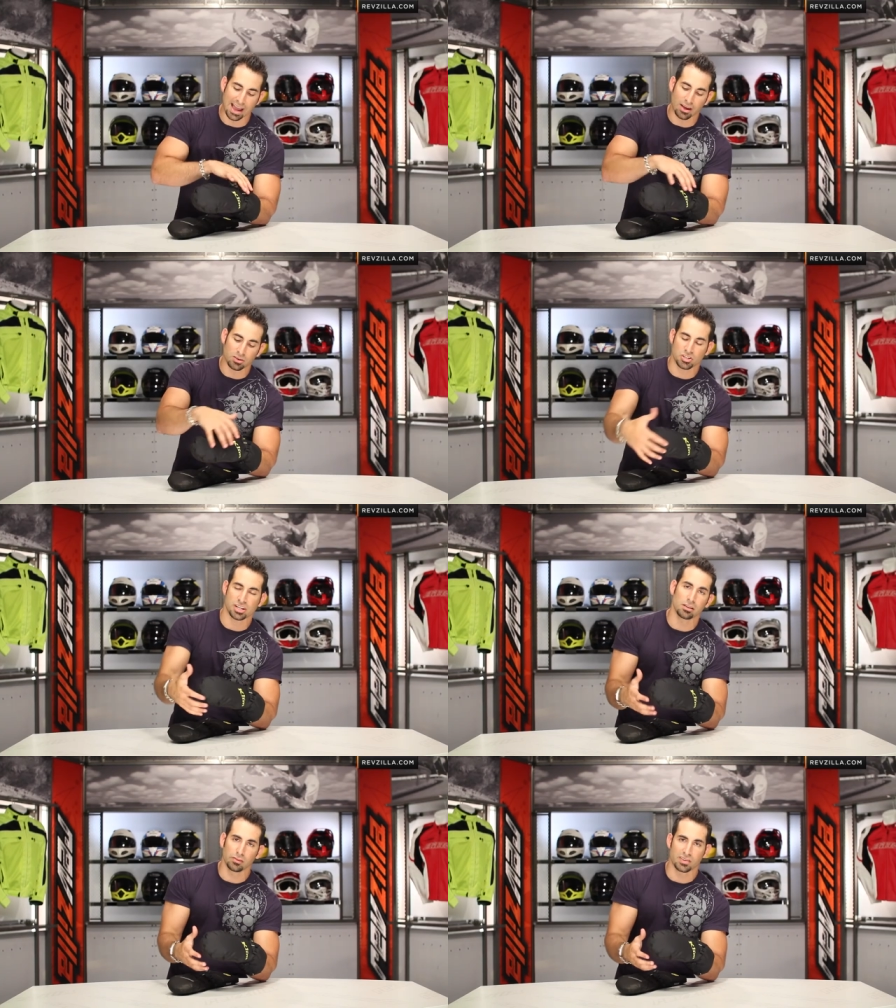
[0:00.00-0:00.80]
outer
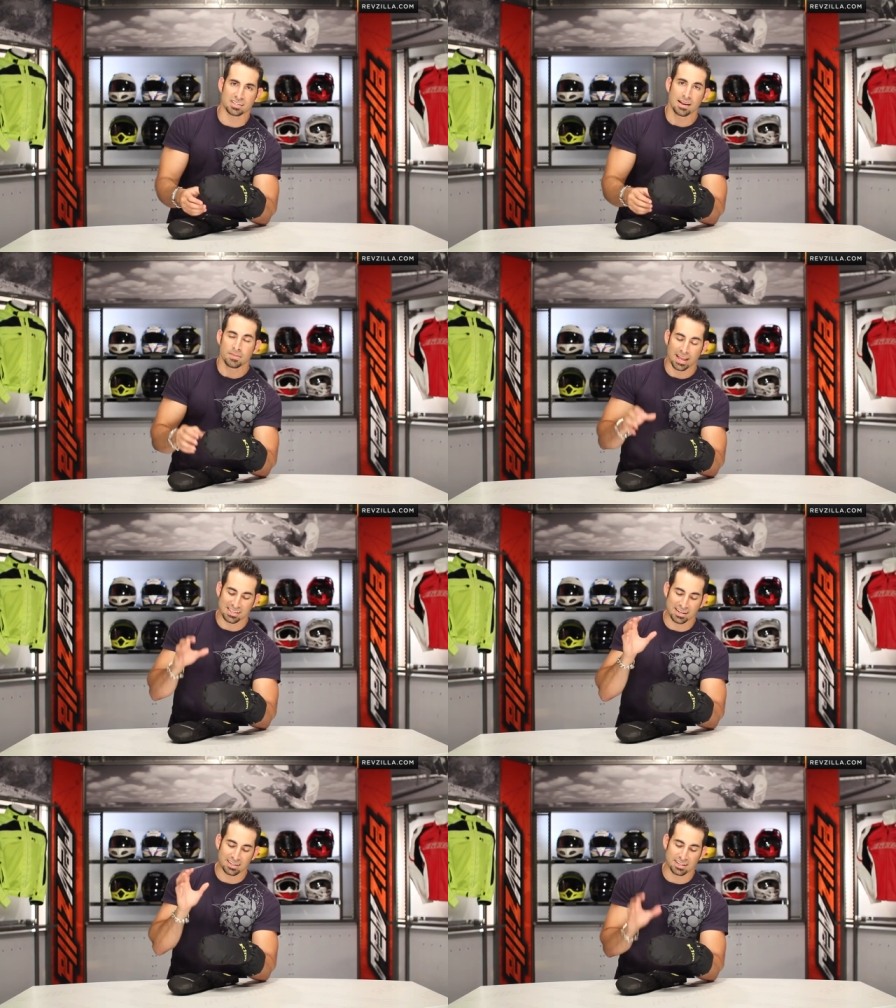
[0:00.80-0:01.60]
shell of this
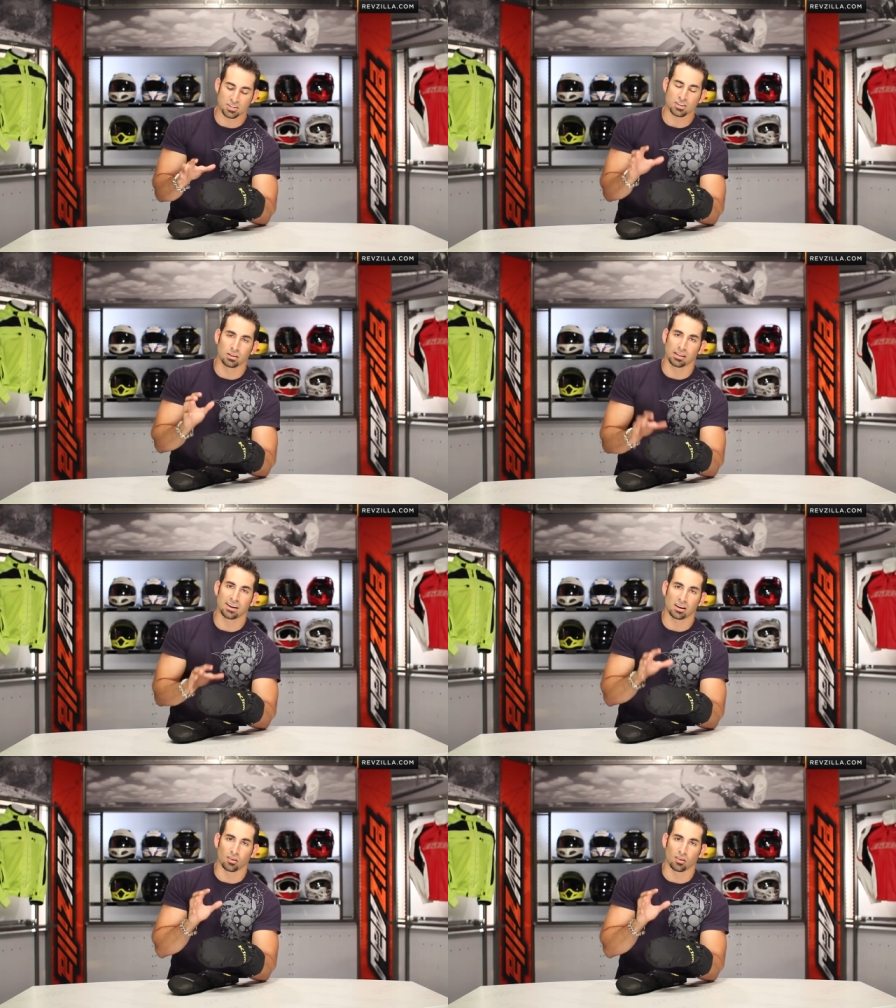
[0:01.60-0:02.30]
has an additional layer